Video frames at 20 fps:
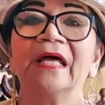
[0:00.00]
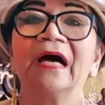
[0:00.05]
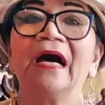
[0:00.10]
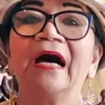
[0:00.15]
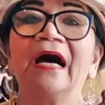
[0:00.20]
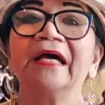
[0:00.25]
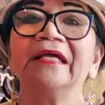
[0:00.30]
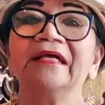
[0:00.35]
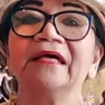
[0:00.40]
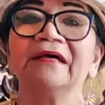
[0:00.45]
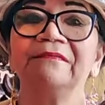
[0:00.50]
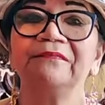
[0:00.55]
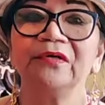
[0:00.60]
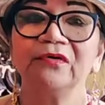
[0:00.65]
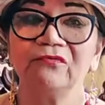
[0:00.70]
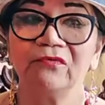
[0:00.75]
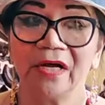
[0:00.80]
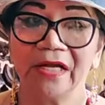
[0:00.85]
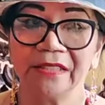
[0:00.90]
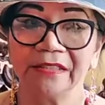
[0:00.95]
Hi
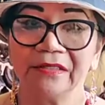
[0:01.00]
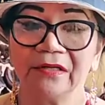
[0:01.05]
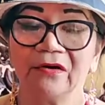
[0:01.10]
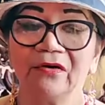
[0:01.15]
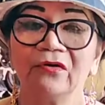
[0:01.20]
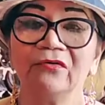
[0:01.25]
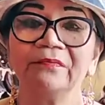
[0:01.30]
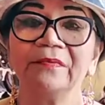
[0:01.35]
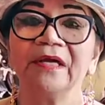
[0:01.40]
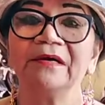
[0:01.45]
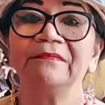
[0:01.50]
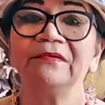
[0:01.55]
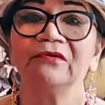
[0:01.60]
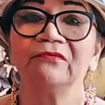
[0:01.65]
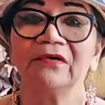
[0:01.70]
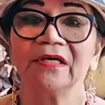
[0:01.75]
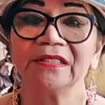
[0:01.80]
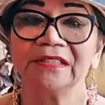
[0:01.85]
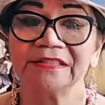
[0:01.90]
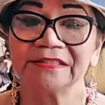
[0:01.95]
everyone, hope
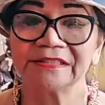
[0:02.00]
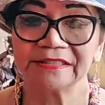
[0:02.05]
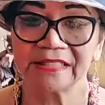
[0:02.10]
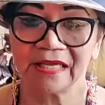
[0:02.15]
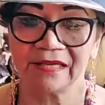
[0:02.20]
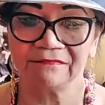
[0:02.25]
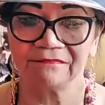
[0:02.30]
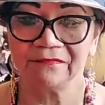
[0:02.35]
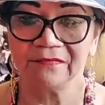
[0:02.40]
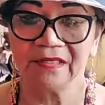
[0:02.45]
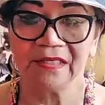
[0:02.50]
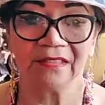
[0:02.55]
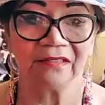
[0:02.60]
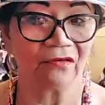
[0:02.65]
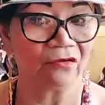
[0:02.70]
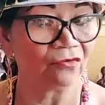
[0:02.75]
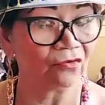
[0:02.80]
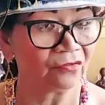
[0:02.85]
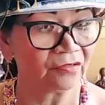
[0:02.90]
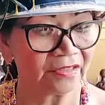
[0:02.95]
everyone is safe and
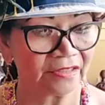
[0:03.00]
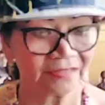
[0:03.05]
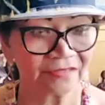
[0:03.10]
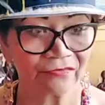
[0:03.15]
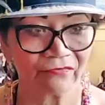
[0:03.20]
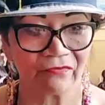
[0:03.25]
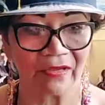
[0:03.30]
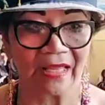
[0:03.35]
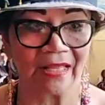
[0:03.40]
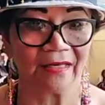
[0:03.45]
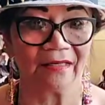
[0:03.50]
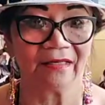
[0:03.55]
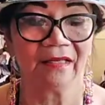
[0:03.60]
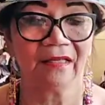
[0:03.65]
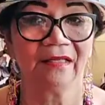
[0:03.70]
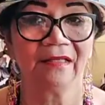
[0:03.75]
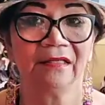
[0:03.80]
all is well.